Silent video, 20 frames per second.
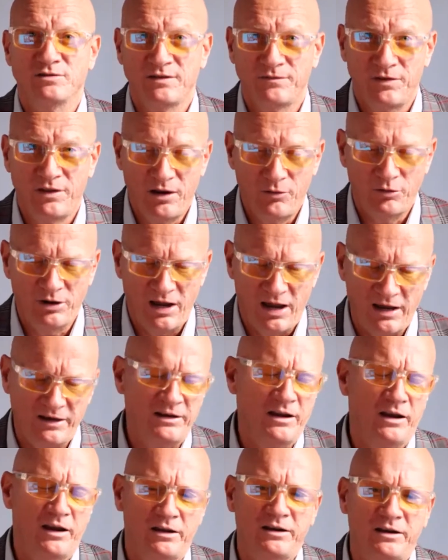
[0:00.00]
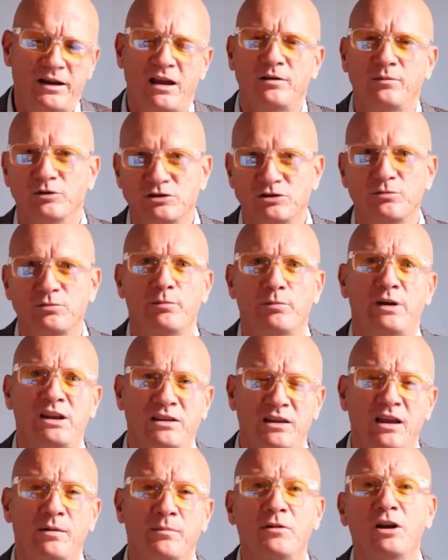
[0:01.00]
If they were unable to
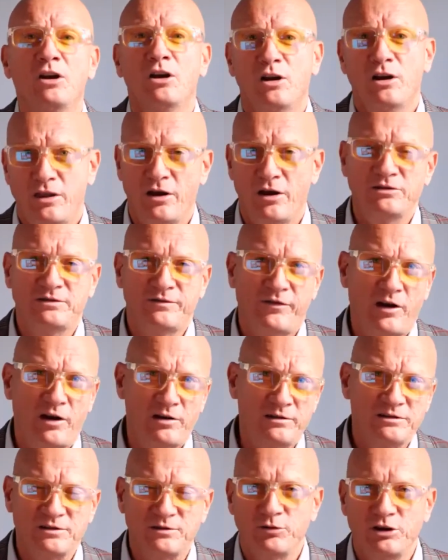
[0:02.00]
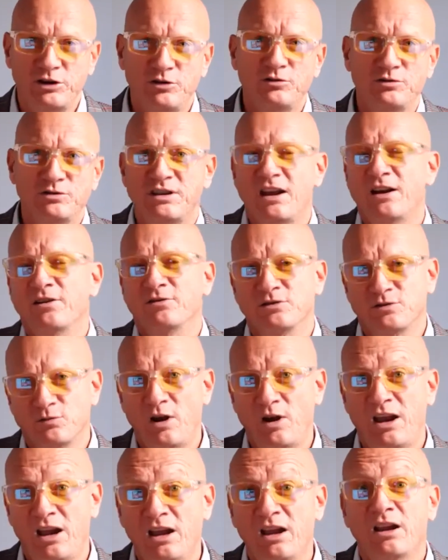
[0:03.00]
meet them, those funds were used
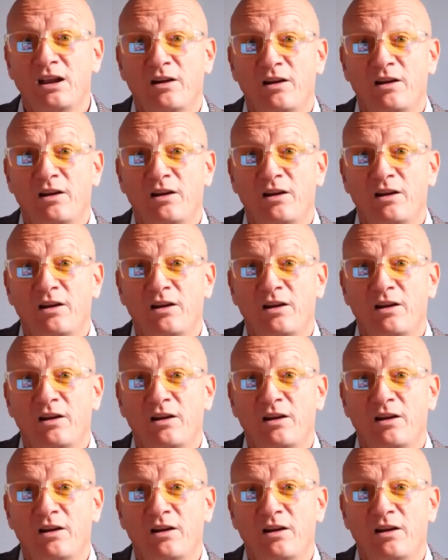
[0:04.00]
elsewhere.